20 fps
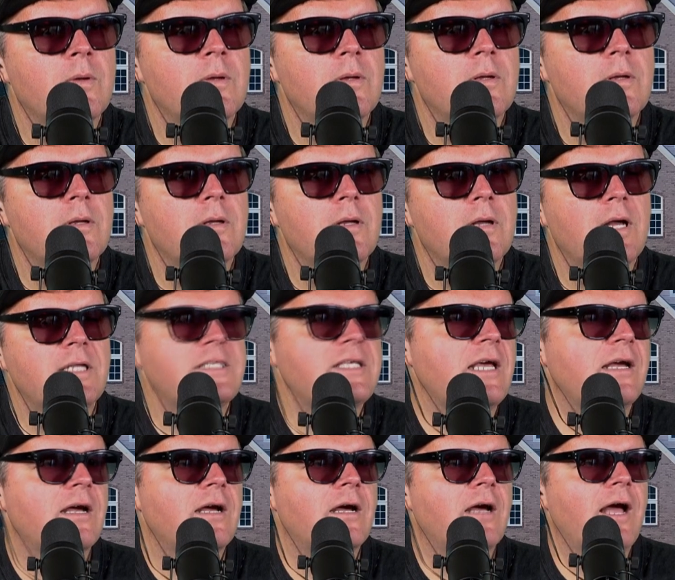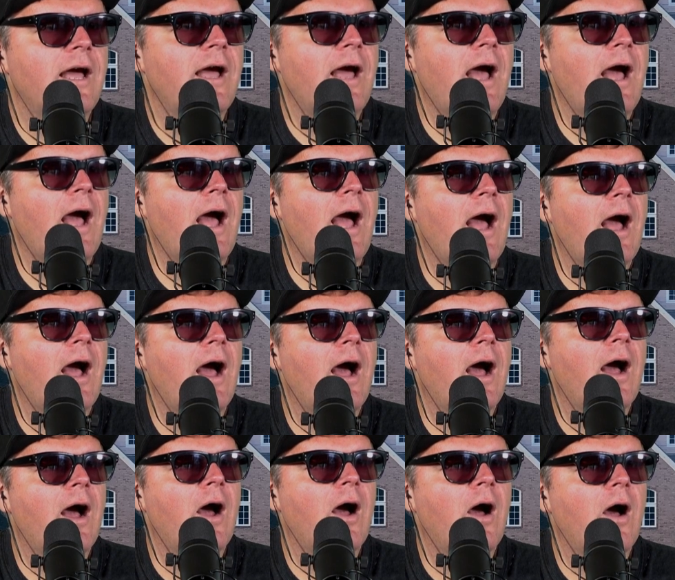but it kind of works. So if you put
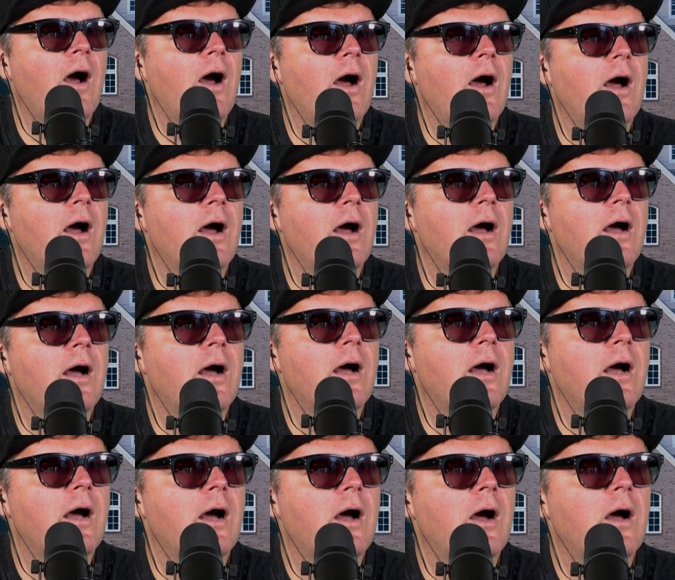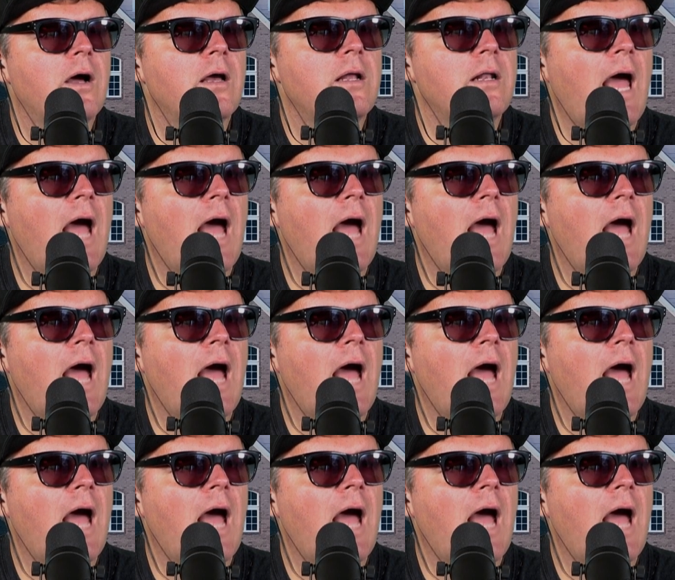like a water jug on your lawn,